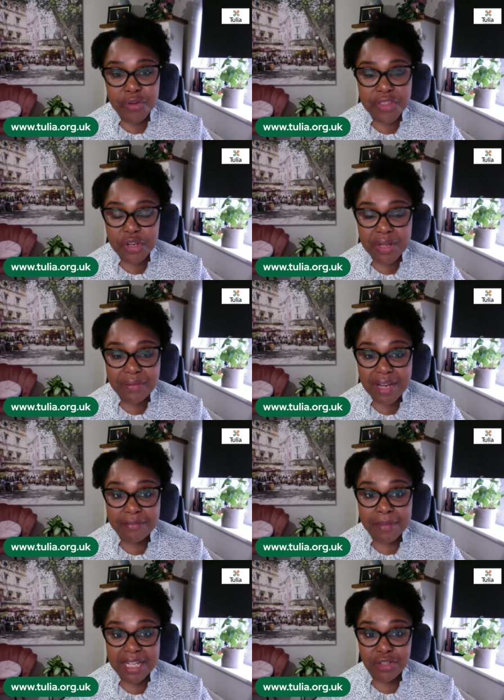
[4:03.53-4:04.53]
don't even have
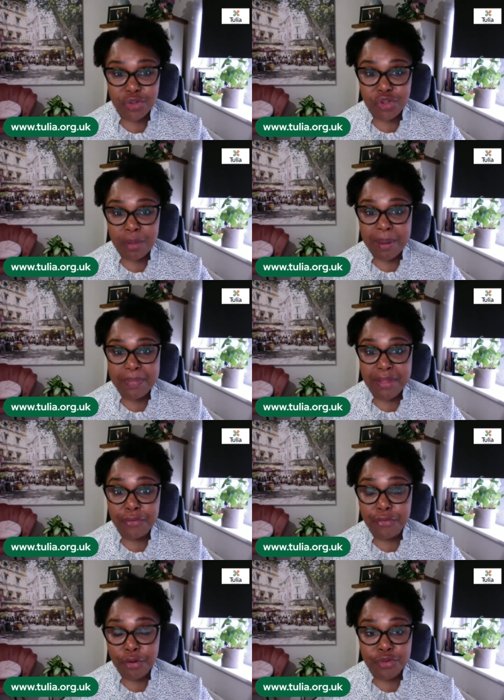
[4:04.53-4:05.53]
money to top up their
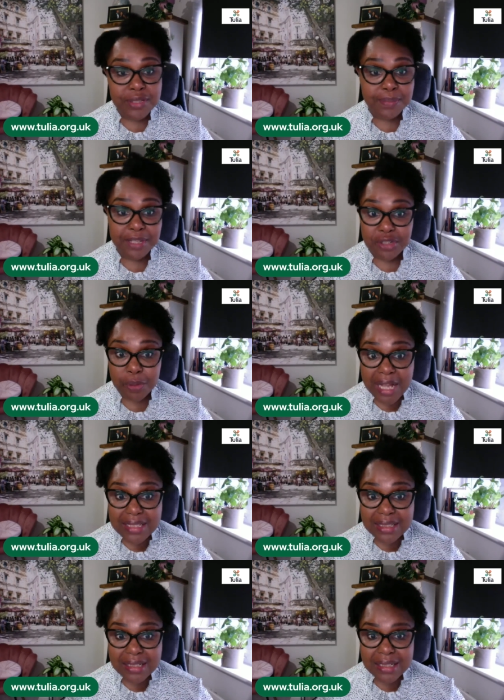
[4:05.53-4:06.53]
phone to speak to us.